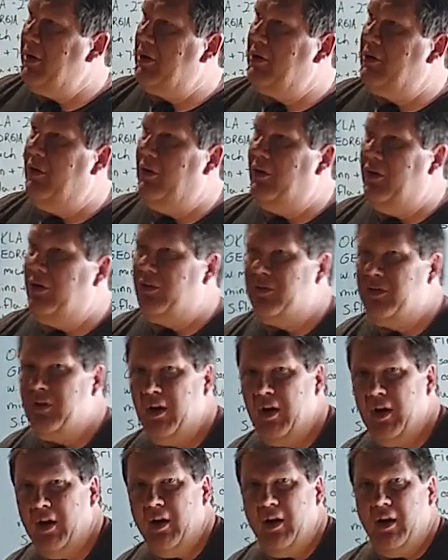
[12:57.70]

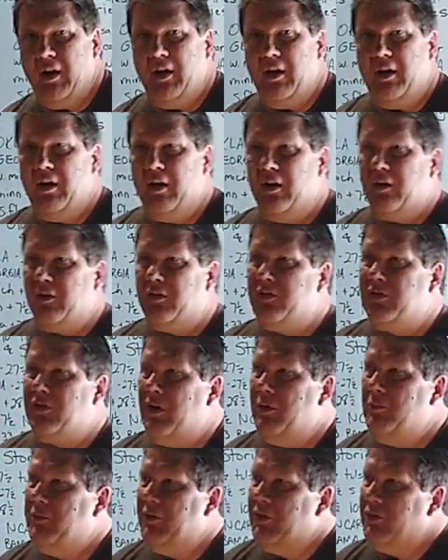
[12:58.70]
because, you know,
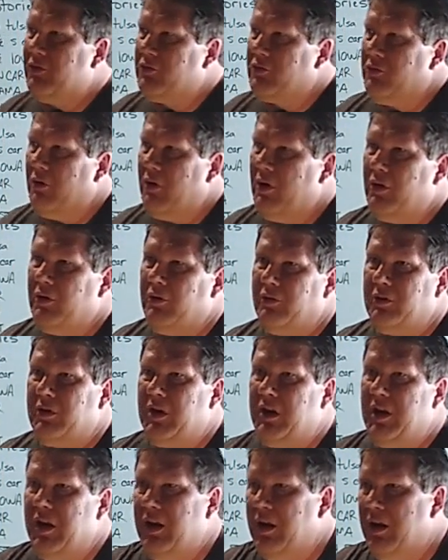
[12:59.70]
some disgruntled
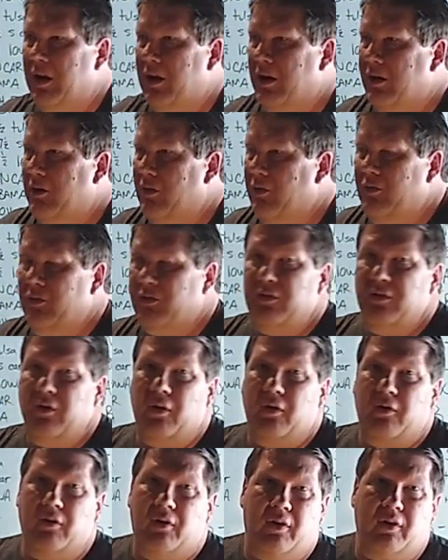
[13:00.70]
kid who's
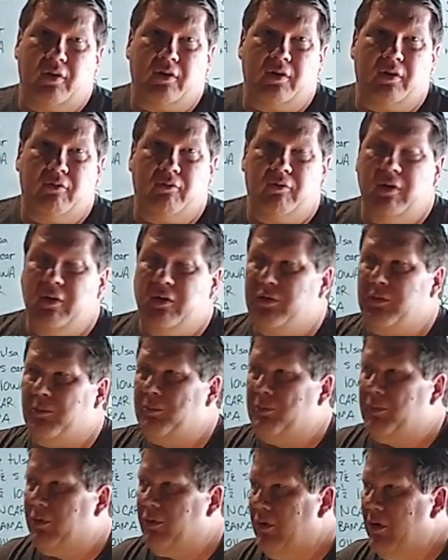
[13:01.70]
no longer with the
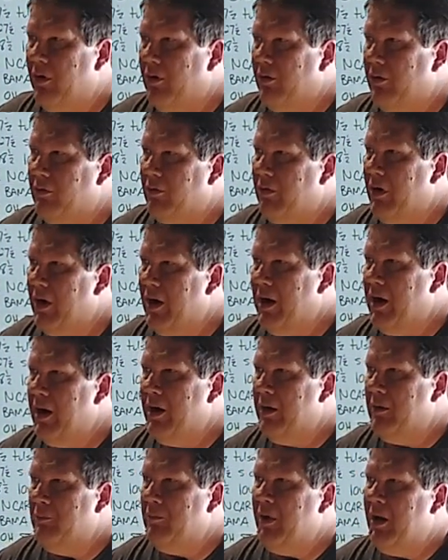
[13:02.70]

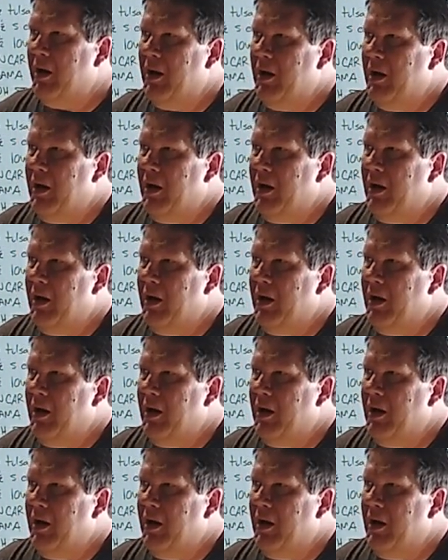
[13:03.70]
program